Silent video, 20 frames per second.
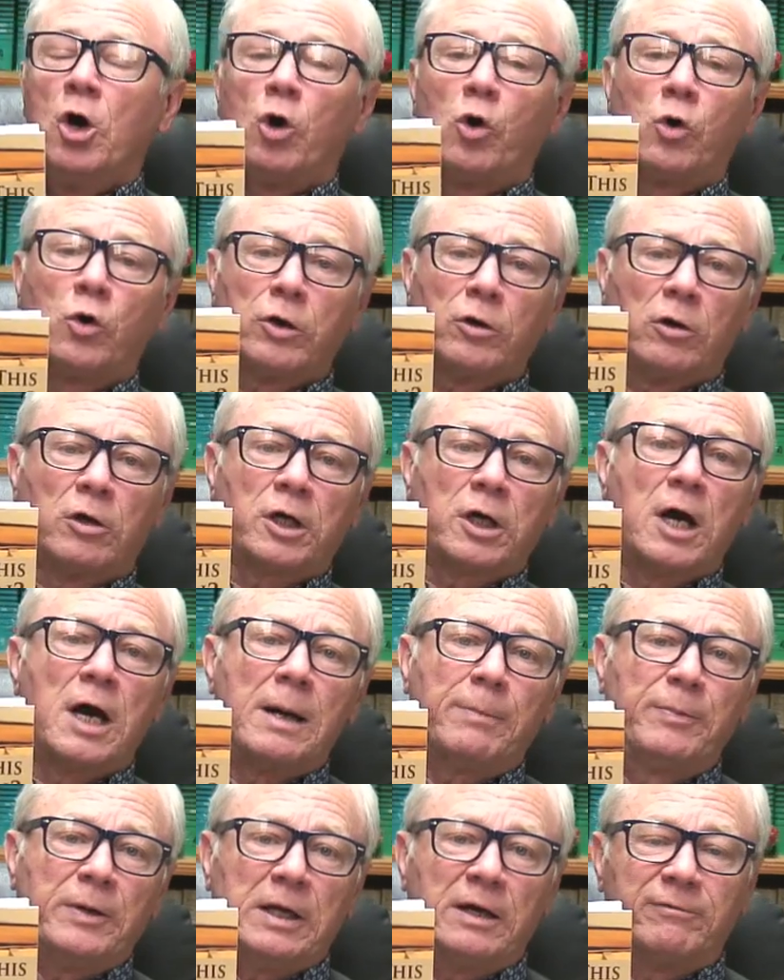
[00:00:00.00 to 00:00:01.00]
Order a
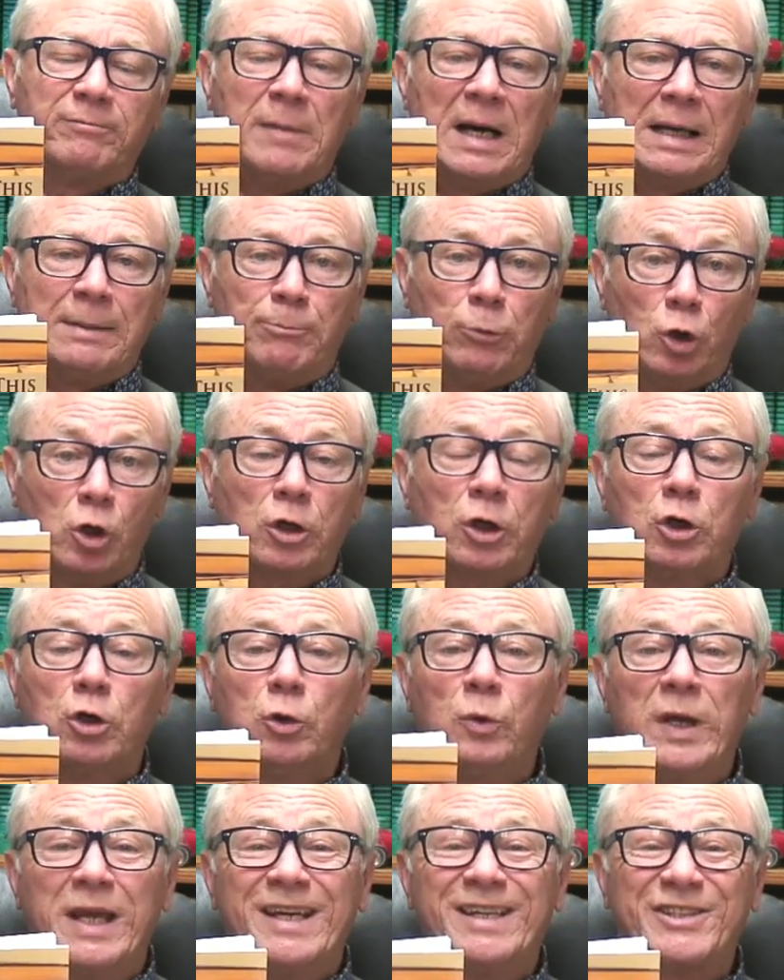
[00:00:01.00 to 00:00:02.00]
copy of my book,
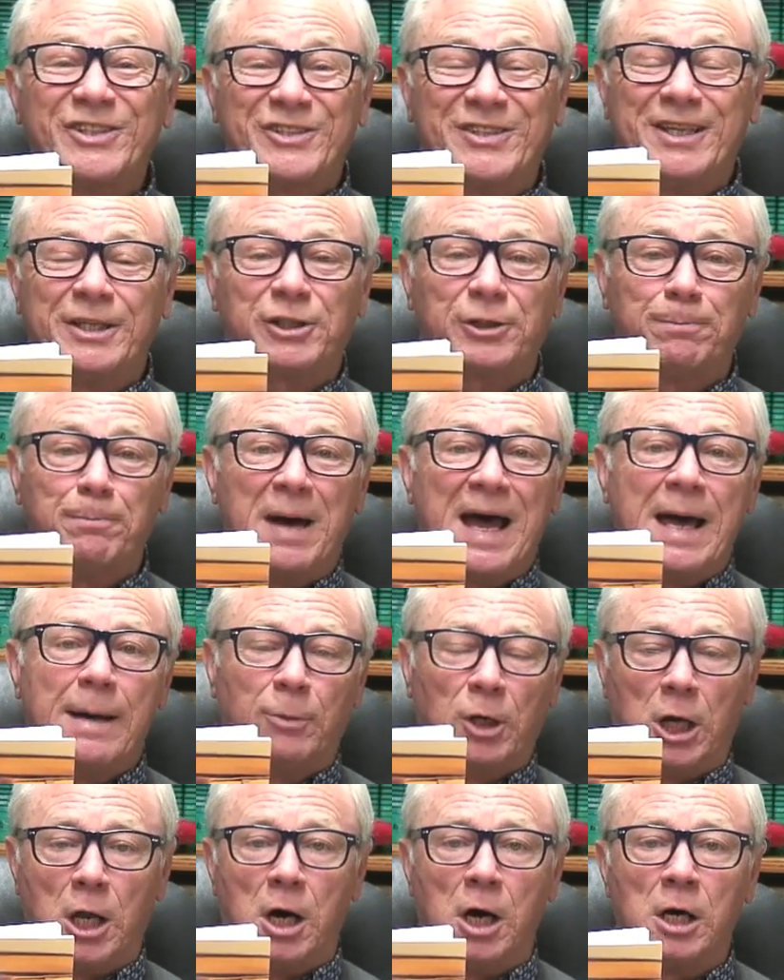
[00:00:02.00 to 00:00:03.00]
Who is This
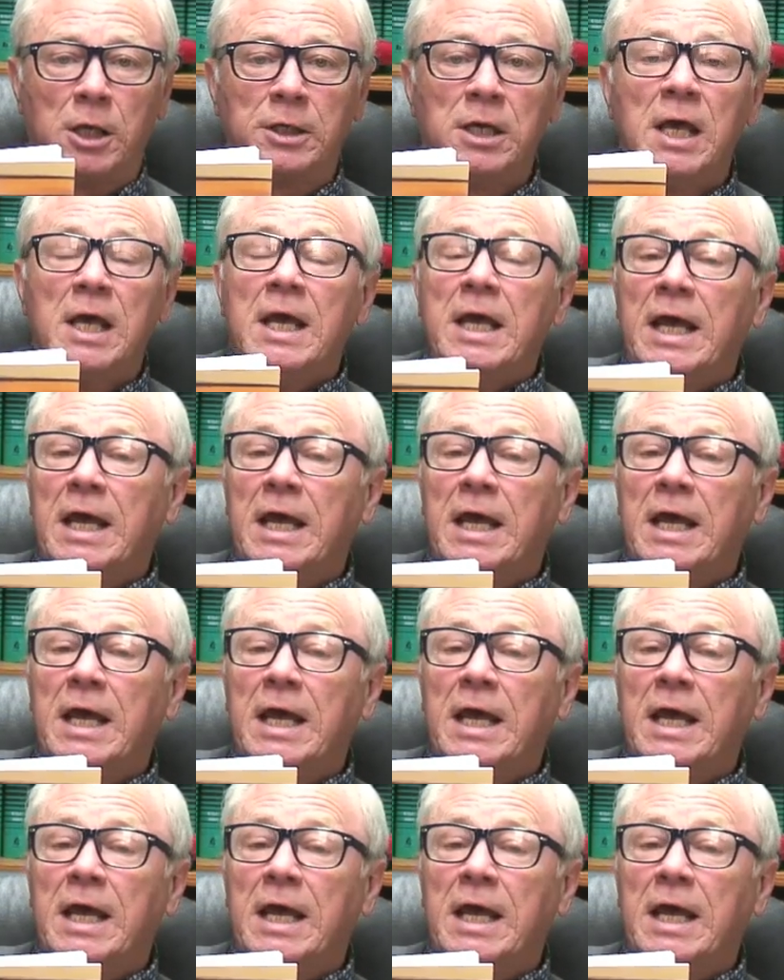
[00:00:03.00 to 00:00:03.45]
Babylon,